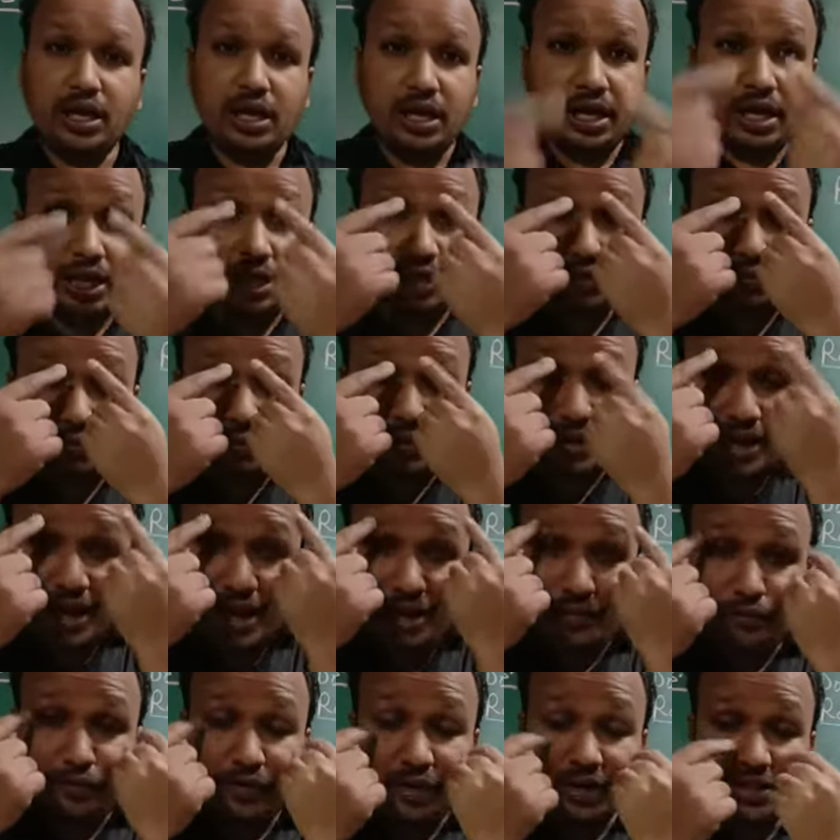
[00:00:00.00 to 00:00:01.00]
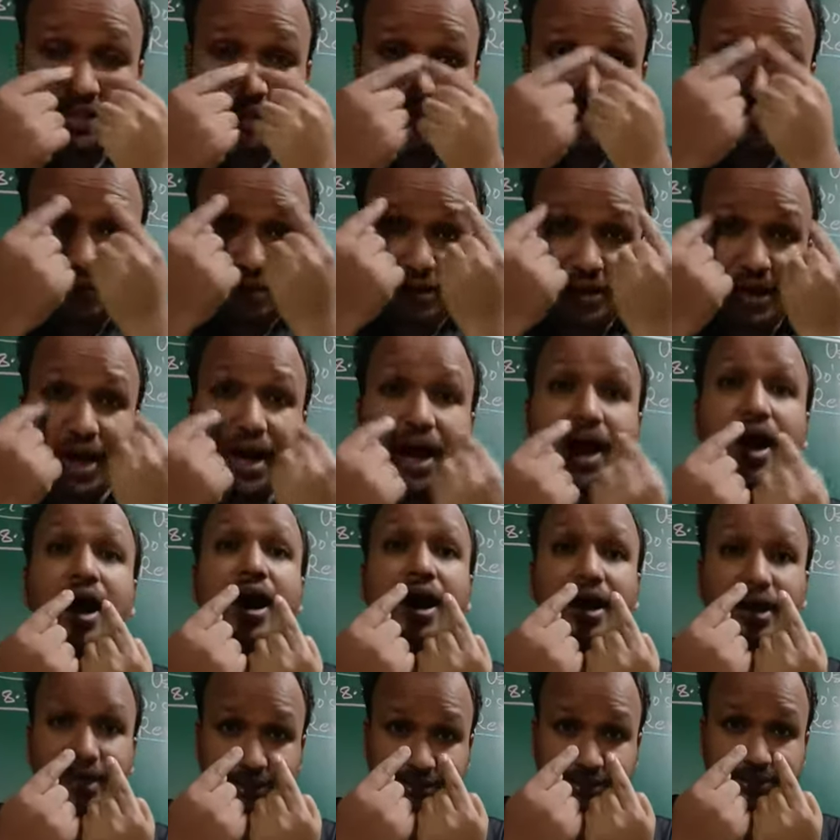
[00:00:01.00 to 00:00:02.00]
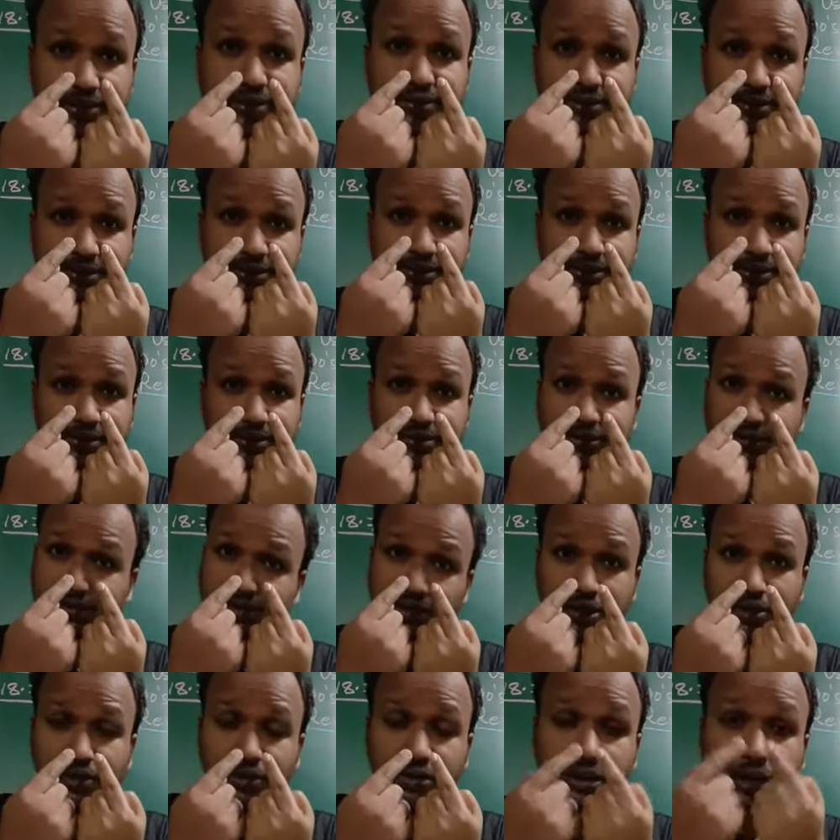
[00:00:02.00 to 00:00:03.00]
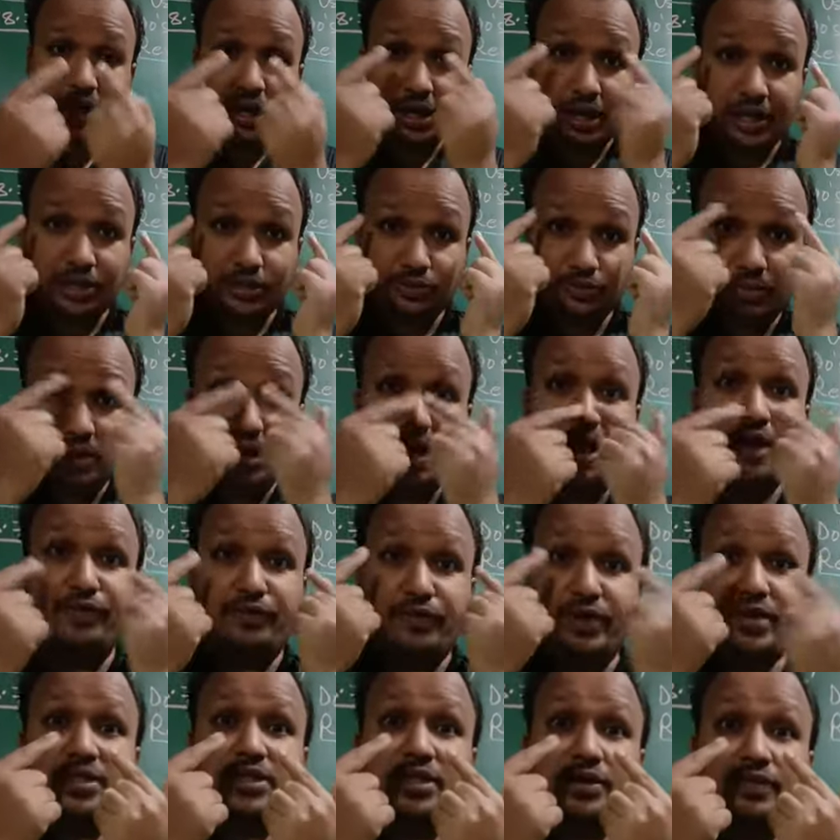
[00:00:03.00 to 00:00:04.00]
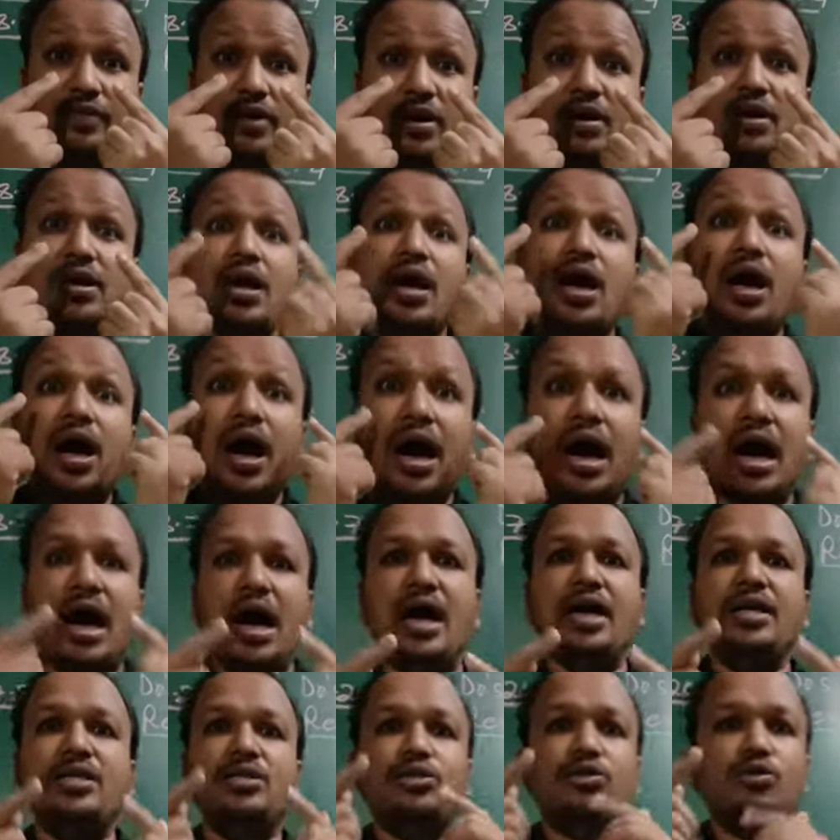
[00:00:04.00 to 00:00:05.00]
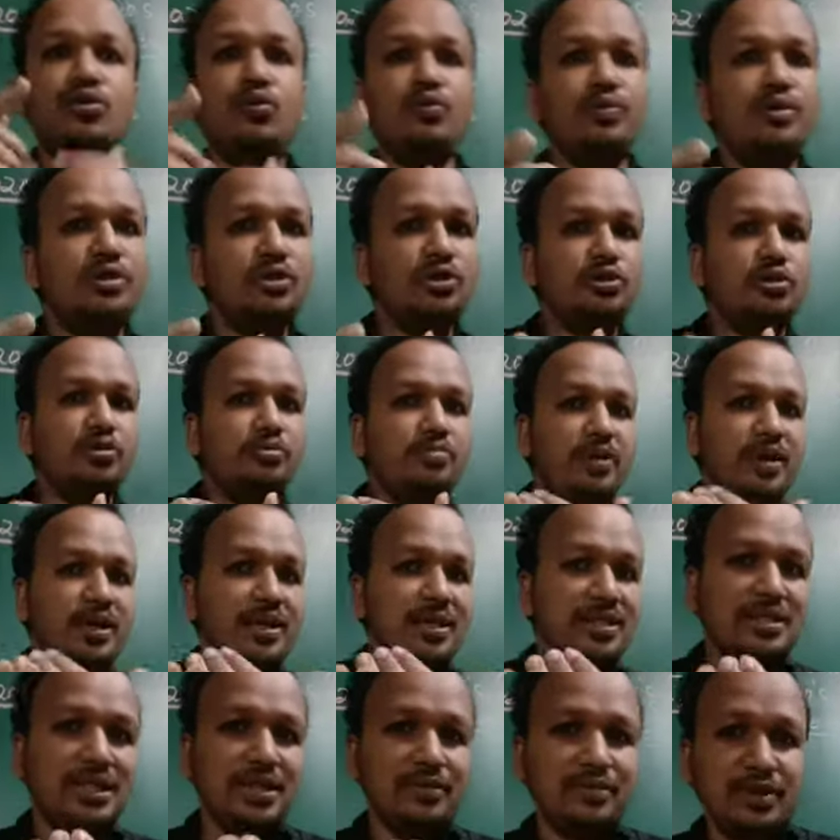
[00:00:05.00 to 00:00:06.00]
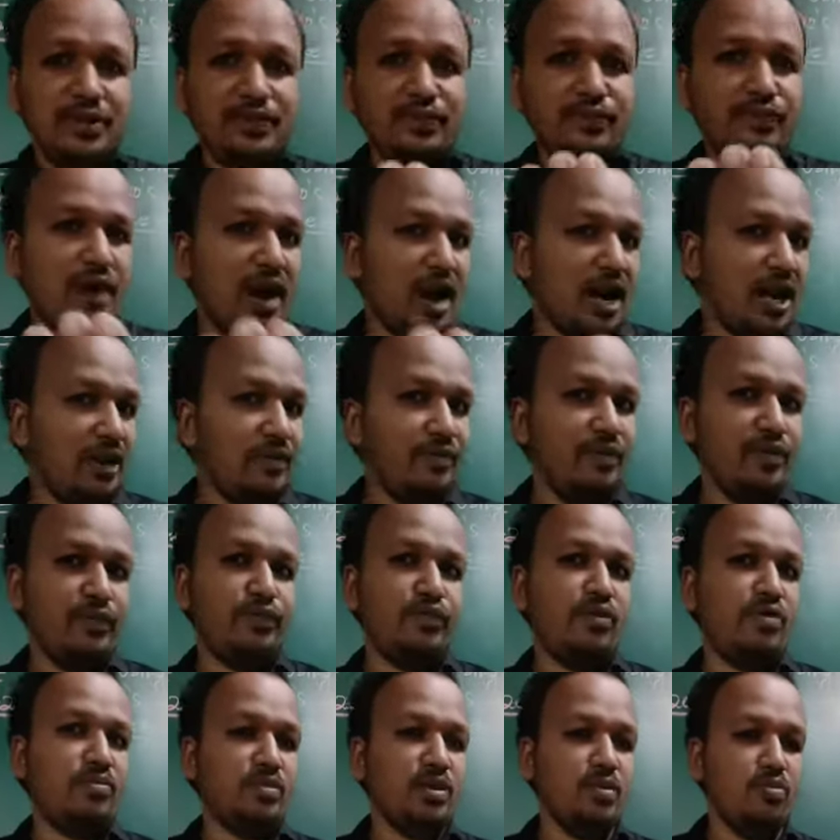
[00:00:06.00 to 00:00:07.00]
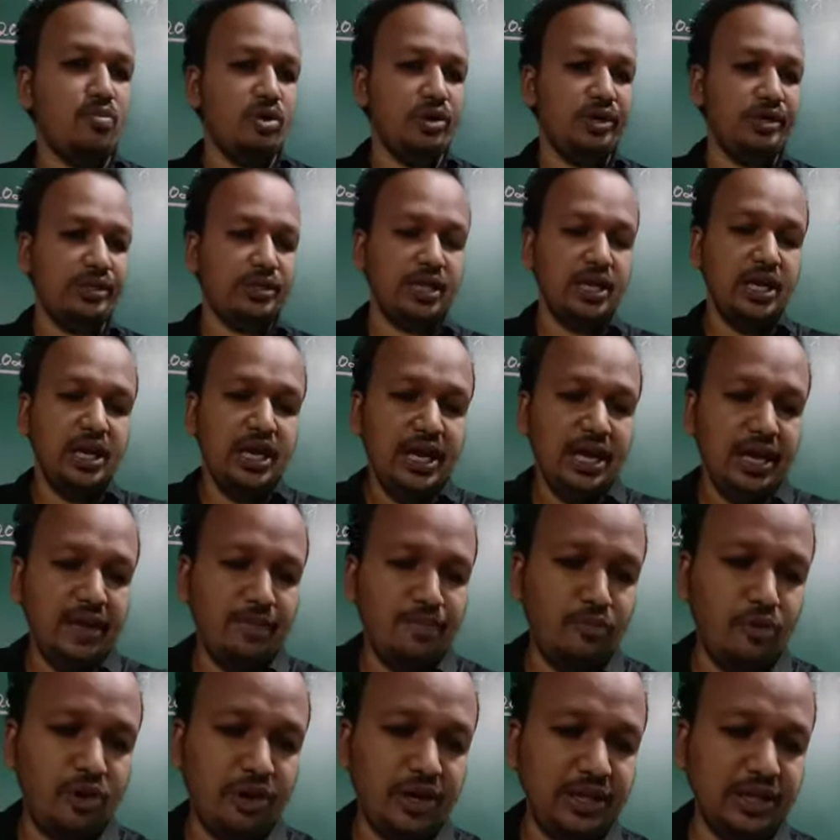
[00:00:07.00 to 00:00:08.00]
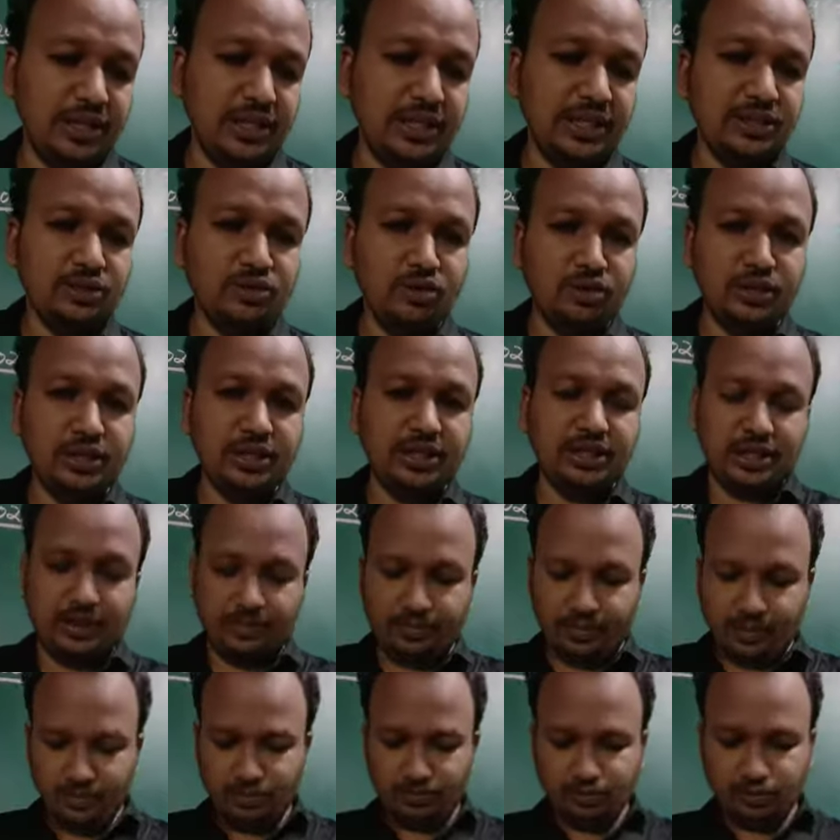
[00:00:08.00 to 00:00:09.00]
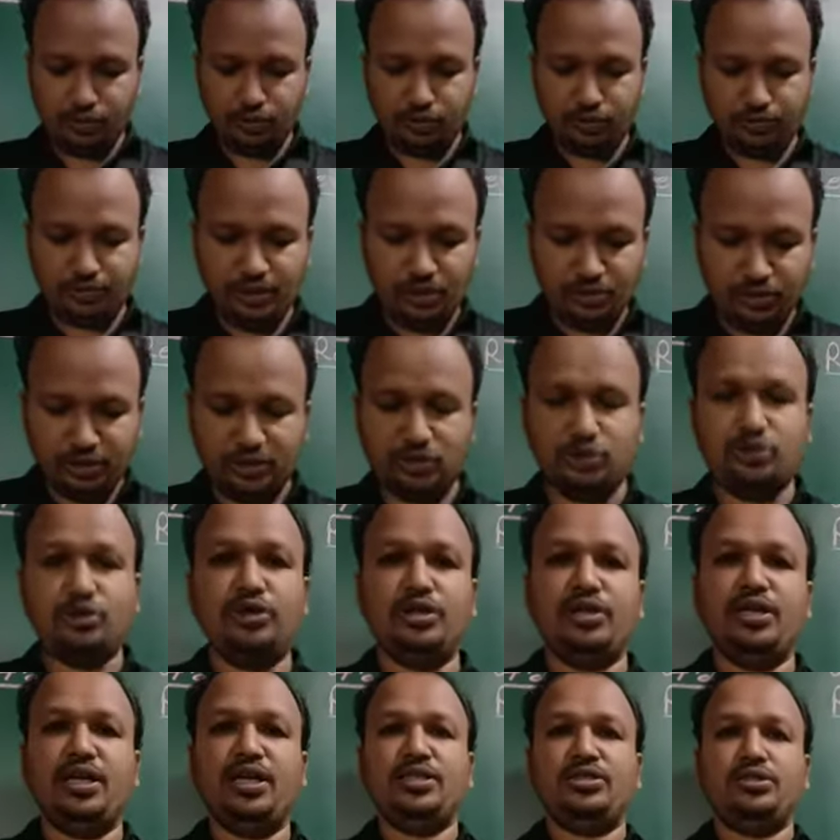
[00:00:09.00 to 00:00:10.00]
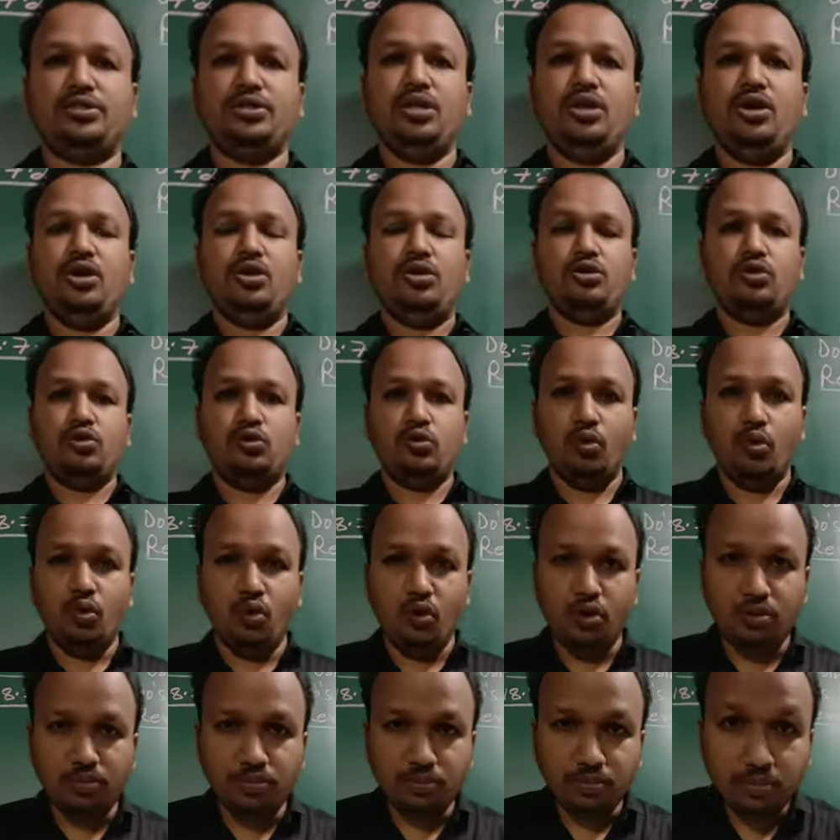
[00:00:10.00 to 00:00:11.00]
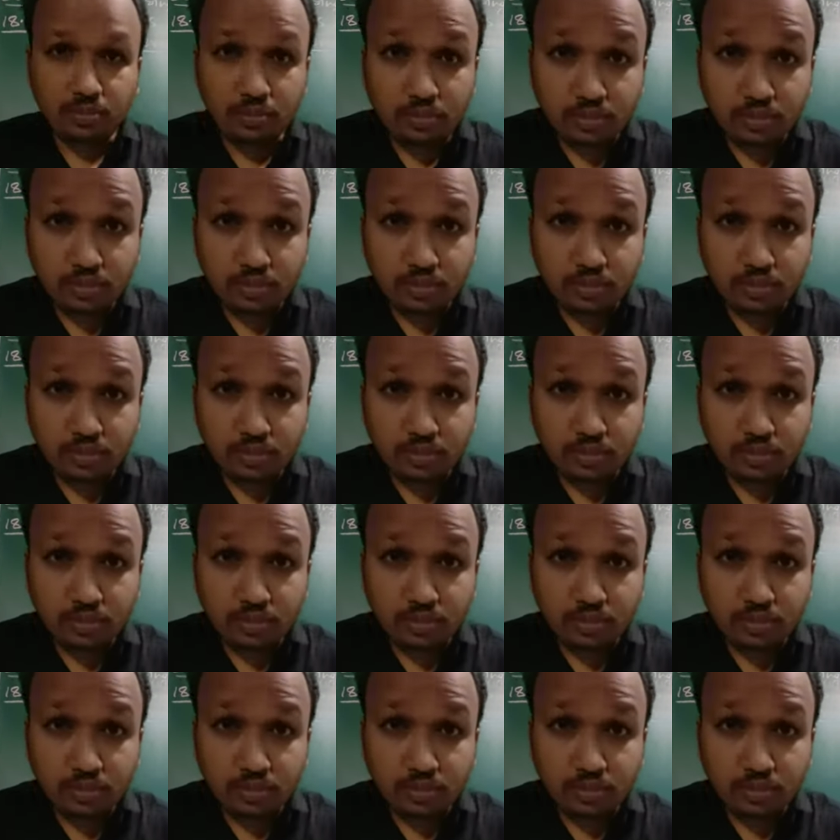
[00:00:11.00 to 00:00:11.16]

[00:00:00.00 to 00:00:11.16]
It will affect our eyes. Okay, it will affect our eyes. So we should be a little bit far away from the monitor. If monitor is on the table, we should be on the chair and don't